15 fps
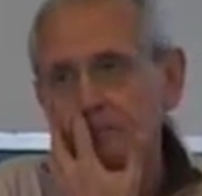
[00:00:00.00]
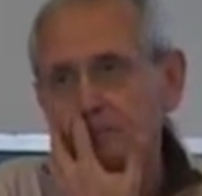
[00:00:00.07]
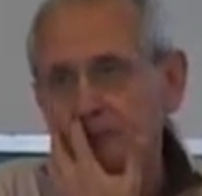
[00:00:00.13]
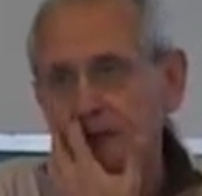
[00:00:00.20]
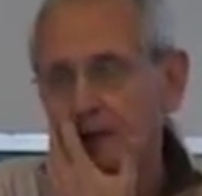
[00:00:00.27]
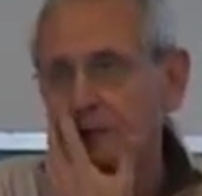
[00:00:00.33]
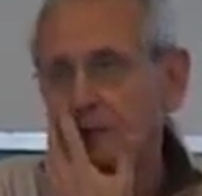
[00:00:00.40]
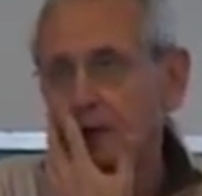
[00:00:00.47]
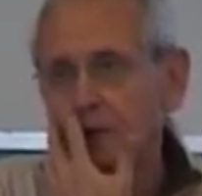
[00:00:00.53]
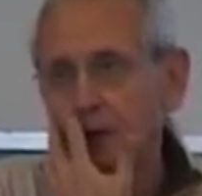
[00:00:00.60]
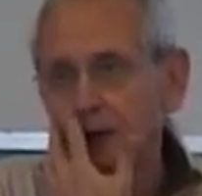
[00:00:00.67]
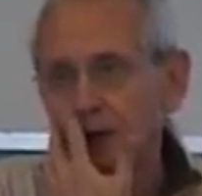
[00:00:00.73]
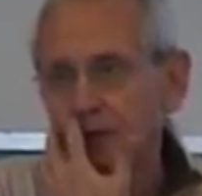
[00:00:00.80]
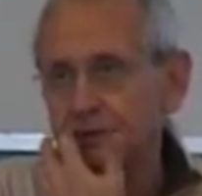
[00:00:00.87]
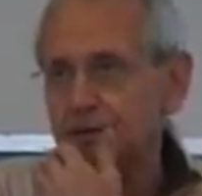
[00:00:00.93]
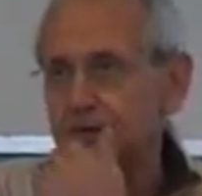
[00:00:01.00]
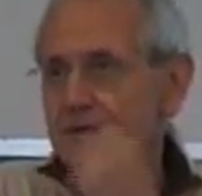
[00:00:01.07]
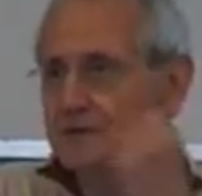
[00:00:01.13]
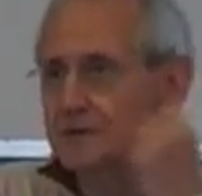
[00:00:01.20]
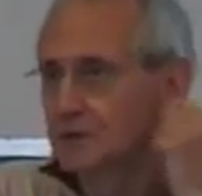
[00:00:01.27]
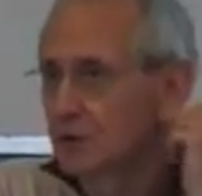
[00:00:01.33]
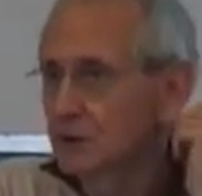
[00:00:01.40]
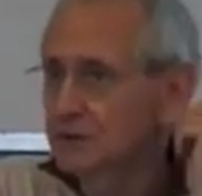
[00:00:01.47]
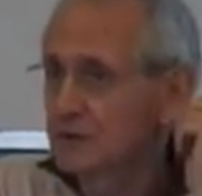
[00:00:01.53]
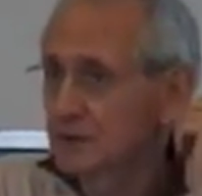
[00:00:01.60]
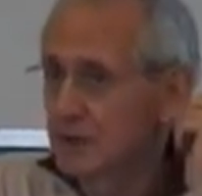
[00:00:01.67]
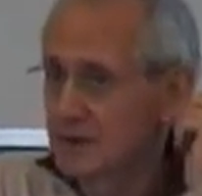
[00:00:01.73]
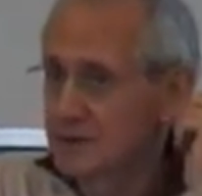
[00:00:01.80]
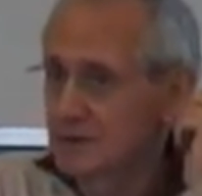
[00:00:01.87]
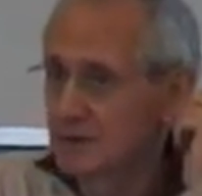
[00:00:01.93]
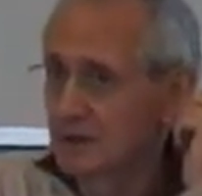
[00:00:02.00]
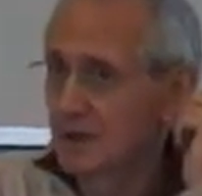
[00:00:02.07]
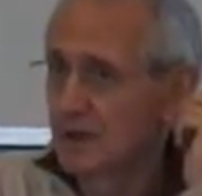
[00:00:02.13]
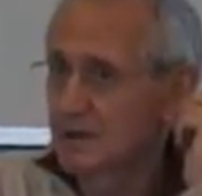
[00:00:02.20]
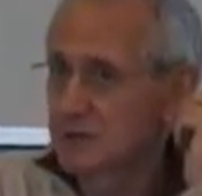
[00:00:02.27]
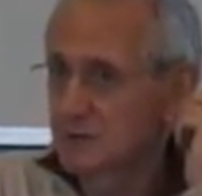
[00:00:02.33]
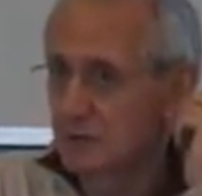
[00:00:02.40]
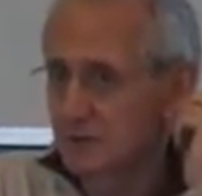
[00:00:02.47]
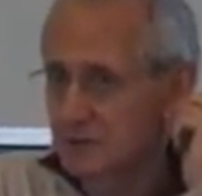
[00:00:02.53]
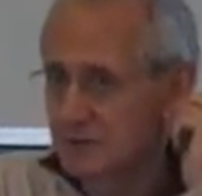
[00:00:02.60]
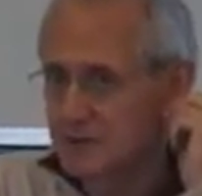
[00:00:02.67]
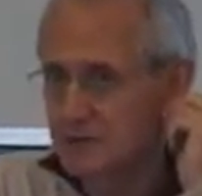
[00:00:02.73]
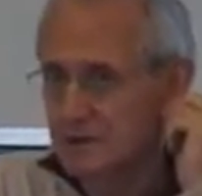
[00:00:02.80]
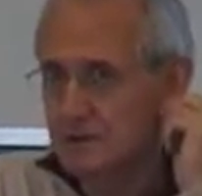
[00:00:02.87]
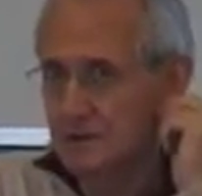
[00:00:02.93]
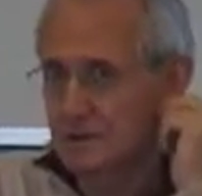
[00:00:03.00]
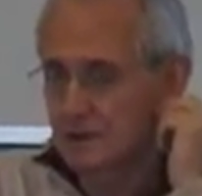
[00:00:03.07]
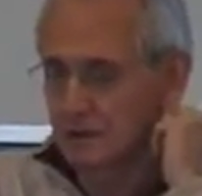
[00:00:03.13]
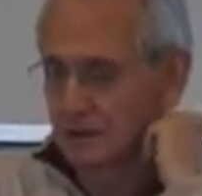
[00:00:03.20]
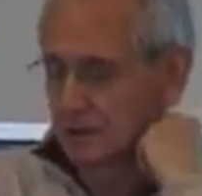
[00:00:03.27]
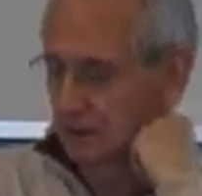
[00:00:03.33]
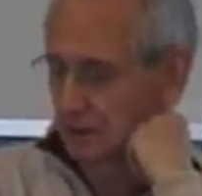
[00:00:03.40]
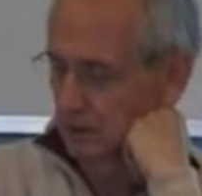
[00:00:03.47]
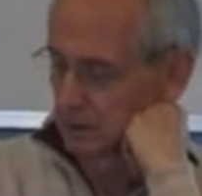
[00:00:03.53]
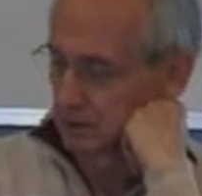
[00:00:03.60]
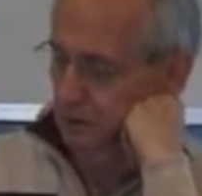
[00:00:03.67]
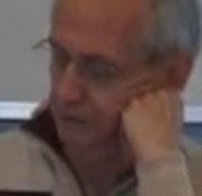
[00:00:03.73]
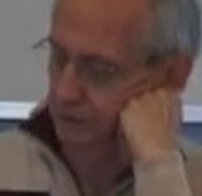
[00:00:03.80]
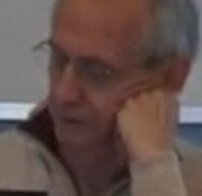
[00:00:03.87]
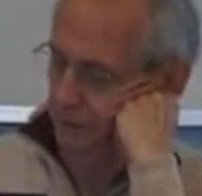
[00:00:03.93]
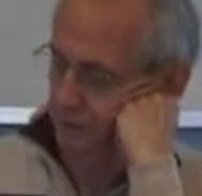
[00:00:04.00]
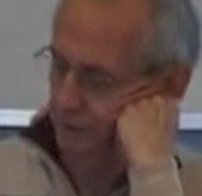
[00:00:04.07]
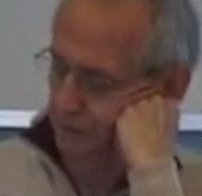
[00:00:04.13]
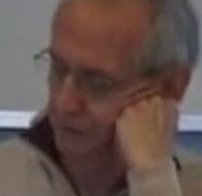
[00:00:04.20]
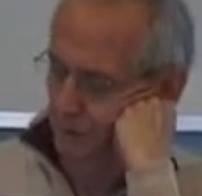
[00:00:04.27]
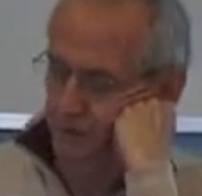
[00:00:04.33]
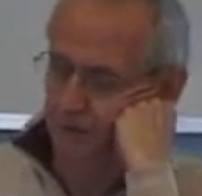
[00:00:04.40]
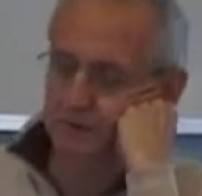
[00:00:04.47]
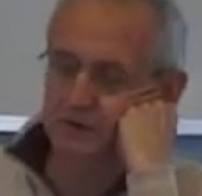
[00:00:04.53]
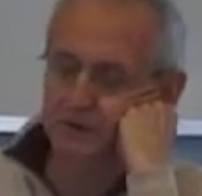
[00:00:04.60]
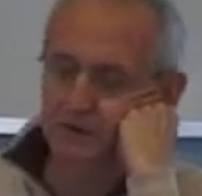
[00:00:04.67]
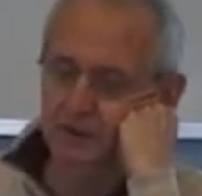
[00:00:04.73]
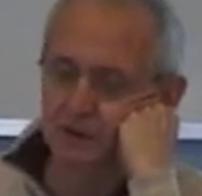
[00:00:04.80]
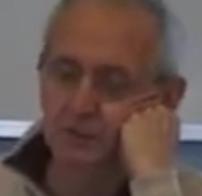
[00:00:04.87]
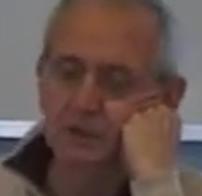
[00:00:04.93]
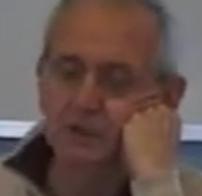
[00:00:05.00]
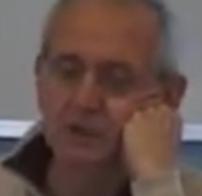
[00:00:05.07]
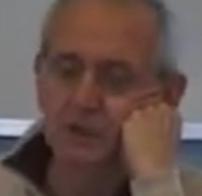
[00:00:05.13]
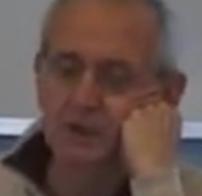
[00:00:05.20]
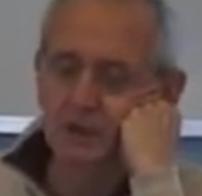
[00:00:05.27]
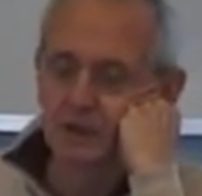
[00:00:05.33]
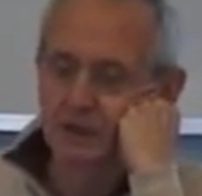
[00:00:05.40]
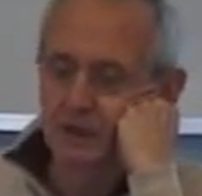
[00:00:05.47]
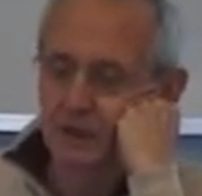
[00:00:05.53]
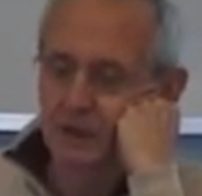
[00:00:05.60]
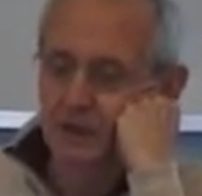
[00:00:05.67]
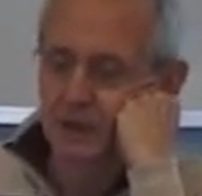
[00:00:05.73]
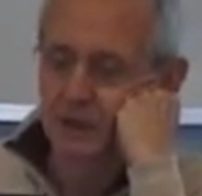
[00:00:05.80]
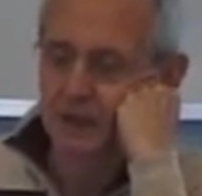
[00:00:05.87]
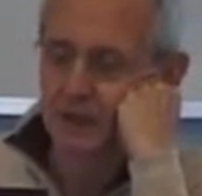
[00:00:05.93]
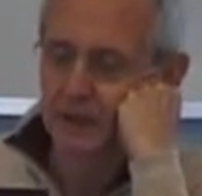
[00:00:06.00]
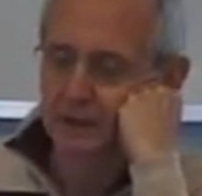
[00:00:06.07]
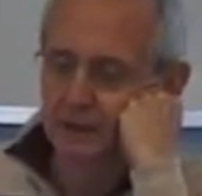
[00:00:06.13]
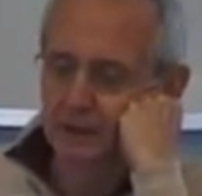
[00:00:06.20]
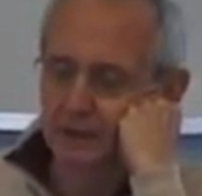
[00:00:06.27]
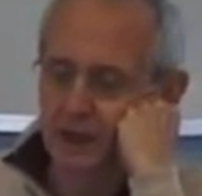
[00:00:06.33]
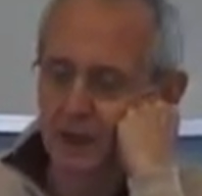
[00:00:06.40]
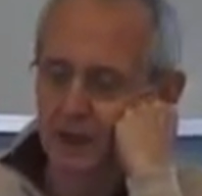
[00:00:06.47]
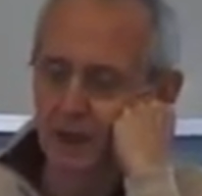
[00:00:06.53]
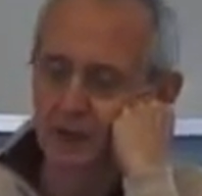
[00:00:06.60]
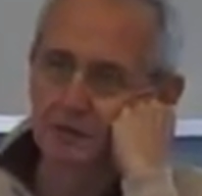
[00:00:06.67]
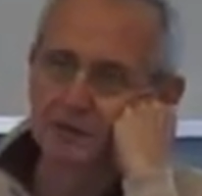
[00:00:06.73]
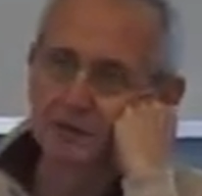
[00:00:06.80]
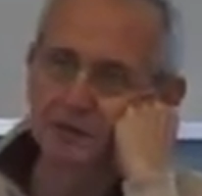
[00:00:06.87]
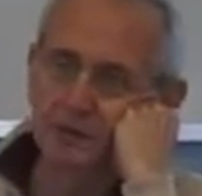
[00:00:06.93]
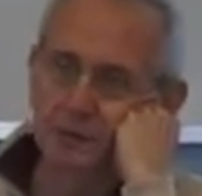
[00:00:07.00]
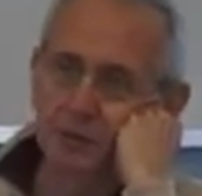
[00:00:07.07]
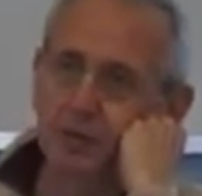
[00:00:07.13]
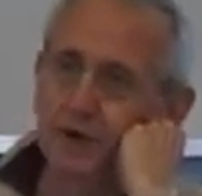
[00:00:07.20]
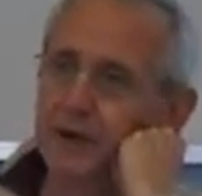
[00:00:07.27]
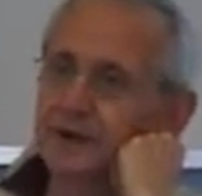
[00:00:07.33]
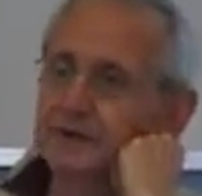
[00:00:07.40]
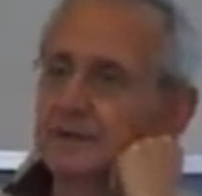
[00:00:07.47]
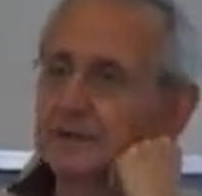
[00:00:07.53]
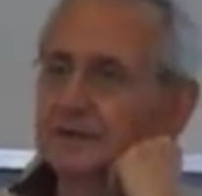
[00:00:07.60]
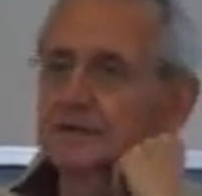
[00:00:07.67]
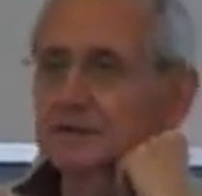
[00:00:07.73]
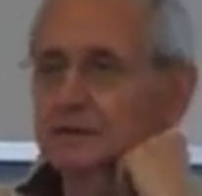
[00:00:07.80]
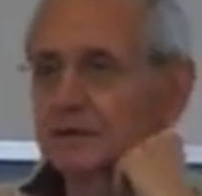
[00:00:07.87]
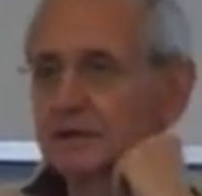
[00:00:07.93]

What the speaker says: telling you about the history of the National Health Service of United Kingdom and how it operated